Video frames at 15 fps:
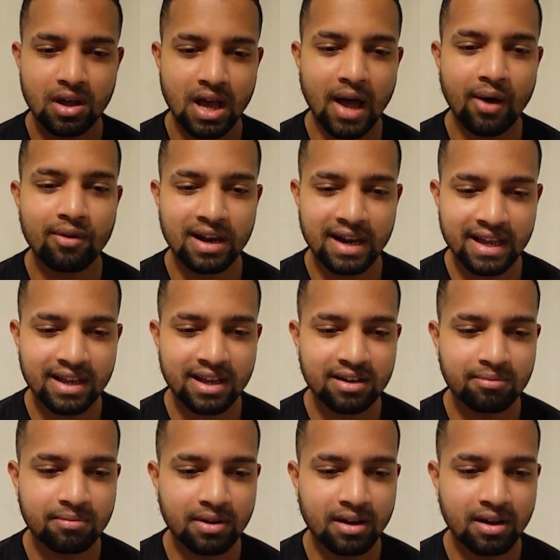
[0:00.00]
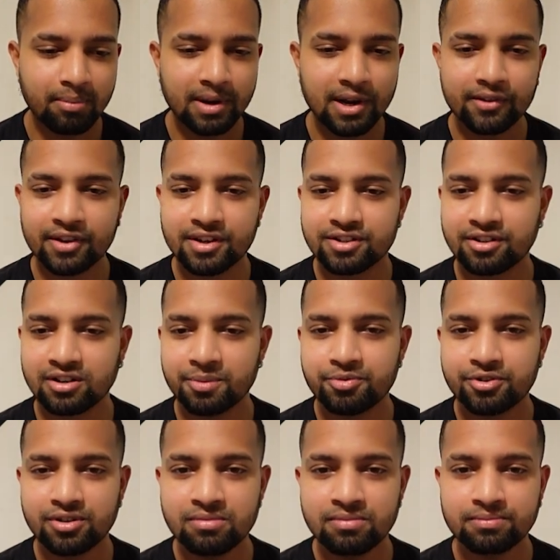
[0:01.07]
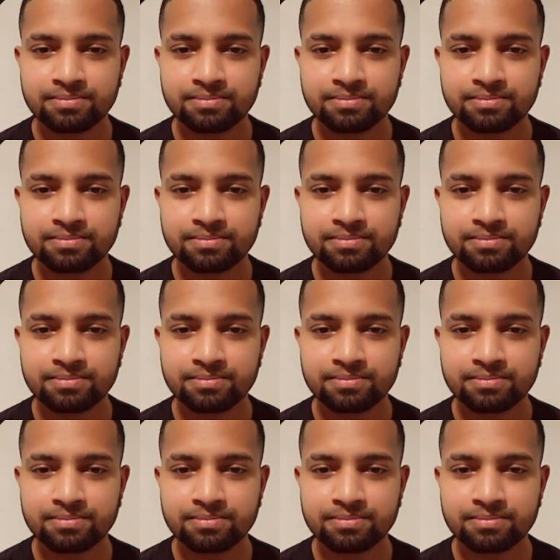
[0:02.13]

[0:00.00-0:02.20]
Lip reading: I'll link it below the description.